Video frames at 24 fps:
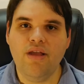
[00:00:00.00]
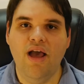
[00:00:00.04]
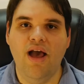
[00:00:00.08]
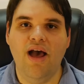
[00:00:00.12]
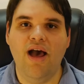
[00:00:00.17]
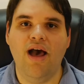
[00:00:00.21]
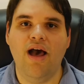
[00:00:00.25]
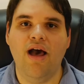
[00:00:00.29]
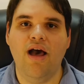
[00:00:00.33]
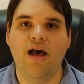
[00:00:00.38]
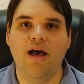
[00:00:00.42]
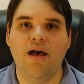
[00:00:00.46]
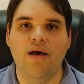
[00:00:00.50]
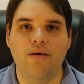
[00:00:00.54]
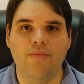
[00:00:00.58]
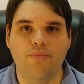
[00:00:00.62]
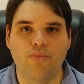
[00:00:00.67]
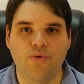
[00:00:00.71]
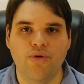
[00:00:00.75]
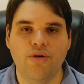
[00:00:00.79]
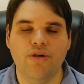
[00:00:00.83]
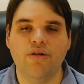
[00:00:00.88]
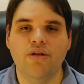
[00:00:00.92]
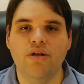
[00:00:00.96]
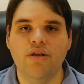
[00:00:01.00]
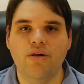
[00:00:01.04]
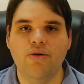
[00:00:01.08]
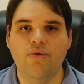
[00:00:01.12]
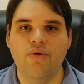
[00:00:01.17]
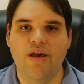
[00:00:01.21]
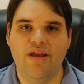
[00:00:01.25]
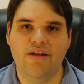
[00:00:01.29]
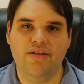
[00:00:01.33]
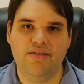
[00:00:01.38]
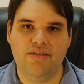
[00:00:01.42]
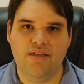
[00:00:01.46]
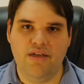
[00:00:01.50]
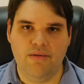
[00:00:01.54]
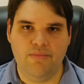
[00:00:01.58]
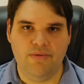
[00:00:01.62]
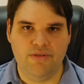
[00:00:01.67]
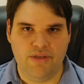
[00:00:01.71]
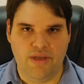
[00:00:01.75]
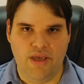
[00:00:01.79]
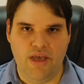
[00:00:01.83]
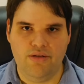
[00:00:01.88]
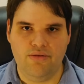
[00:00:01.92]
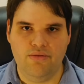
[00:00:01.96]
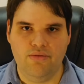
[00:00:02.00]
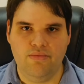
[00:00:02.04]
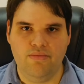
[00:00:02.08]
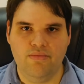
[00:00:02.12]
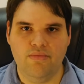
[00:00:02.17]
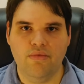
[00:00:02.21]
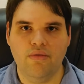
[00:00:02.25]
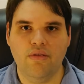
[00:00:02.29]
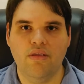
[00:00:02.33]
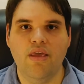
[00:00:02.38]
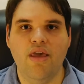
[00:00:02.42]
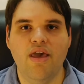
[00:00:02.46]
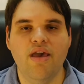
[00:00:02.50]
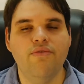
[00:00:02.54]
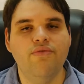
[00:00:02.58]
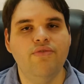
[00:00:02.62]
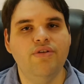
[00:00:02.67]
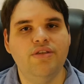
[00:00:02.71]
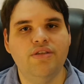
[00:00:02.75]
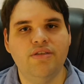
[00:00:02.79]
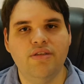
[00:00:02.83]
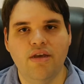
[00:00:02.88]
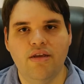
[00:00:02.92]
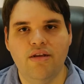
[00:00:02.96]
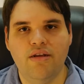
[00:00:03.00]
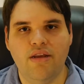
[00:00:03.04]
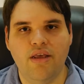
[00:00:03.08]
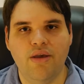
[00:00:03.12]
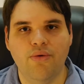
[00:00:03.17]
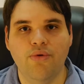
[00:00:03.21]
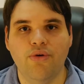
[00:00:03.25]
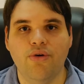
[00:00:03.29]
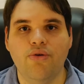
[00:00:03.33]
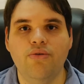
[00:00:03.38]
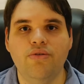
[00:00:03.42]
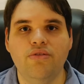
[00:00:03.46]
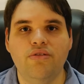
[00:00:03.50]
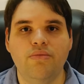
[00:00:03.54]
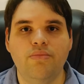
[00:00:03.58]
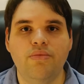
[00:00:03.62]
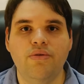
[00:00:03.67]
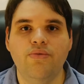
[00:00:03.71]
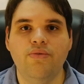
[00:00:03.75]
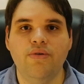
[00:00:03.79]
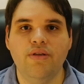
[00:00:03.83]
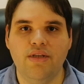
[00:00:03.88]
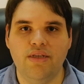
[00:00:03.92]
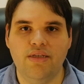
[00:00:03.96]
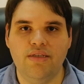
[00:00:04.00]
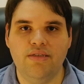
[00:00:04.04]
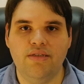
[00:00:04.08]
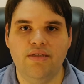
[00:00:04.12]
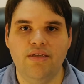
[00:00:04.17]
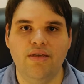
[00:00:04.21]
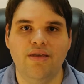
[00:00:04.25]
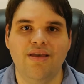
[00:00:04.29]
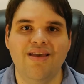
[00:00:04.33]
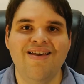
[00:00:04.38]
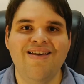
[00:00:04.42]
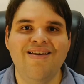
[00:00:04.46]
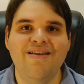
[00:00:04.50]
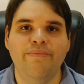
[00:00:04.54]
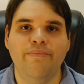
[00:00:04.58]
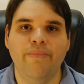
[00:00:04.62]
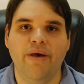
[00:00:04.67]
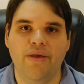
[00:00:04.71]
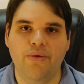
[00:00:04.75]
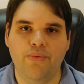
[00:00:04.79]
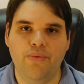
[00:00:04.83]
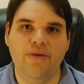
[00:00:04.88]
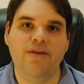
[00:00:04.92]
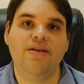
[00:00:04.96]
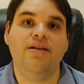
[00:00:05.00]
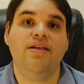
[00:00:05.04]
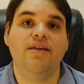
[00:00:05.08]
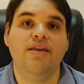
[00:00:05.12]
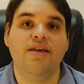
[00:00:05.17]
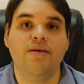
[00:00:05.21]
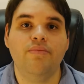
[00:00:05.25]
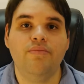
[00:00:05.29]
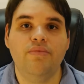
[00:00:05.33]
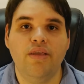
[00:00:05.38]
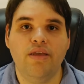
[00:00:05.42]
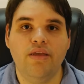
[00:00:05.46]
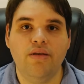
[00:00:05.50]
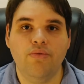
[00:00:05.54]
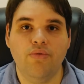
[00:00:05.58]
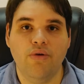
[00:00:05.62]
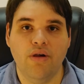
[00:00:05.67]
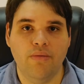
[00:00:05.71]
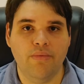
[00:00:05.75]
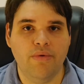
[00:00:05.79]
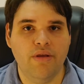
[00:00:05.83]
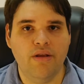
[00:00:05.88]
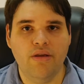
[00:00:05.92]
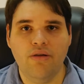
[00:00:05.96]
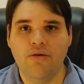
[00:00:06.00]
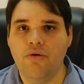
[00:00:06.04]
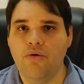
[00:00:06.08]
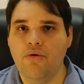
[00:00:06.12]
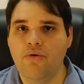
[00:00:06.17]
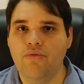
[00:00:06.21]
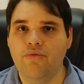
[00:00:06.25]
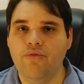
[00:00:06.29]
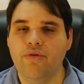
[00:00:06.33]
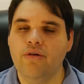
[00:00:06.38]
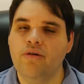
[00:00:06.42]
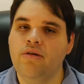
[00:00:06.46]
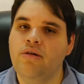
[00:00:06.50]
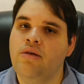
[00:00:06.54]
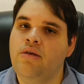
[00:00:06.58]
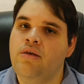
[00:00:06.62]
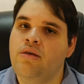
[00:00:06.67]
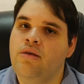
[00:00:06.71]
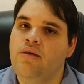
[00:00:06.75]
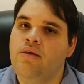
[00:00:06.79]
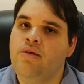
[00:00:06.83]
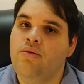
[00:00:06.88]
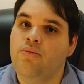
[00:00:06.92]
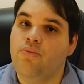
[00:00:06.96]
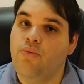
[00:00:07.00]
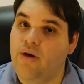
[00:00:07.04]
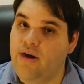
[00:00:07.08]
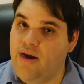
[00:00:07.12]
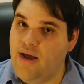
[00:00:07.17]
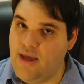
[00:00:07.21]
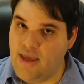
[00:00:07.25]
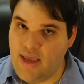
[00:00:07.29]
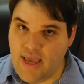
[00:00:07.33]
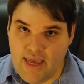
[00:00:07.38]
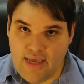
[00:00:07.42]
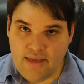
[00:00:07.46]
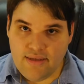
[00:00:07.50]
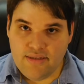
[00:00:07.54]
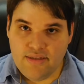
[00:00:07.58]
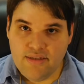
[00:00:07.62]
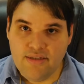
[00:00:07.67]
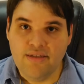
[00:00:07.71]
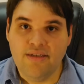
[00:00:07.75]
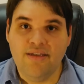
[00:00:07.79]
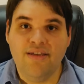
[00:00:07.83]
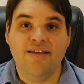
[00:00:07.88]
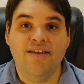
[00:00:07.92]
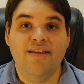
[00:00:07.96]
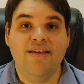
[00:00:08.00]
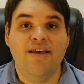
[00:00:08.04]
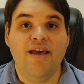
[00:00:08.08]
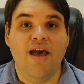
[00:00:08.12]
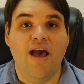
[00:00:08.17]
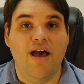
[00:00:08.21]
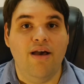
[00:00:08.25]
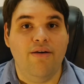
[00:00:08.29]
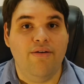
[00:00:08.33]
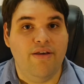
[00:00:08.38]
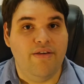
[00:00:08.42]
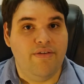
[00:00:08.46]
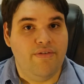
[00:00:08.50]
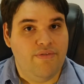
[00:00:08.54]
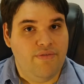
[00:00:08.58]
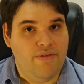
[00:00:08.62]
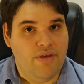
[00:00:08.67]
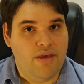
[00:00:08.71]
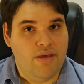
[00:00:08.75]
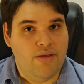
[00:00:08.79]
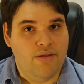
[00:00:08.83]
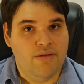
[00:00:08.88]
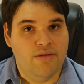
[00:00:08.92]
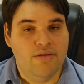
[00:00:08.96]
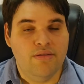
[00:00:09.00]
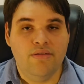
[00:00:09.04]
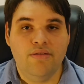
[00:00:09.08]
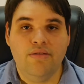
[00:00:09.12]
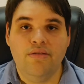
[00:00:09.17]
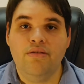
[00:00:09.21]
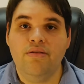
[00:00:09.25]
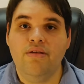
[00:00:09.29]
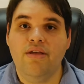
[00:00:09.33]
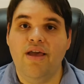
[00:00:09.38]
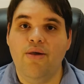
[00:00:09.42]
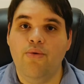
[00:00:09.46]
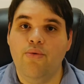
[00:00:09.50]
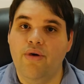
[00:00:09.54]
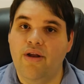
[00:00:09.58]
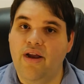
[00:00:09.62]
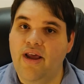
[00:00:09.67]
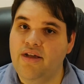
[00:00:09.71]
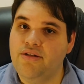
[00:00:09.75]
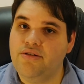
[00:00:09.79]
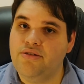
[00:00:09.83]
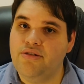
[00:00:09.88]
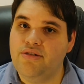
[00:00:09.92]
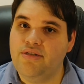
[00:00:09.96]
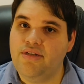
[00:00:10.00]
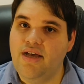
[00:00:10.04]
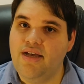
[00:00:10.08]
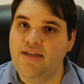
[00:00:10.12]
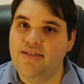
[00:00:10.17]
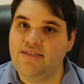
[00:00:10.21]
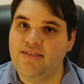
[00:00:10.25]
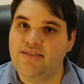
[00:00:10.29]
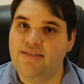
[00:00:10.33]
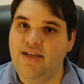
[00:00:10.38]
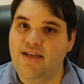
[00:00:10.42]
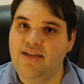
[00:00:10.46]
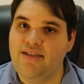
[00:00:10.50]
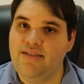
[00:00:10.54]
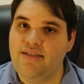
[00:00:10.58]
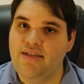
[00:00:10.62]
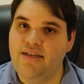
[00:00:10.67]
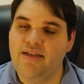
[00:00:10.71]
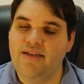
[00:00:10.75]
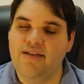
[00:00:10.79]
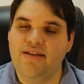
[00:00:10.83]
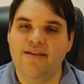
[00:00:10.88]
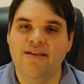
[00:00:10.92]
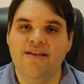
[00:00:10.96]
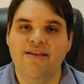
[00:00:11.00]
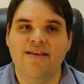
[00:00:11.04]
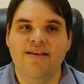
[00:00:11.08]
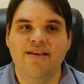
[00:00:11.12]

we're going to go ahead and set up a schedule. Every Sunday, we're going to be releasing my weekly update, where I'm going to go over what I ate, how I feel, what exercises I did,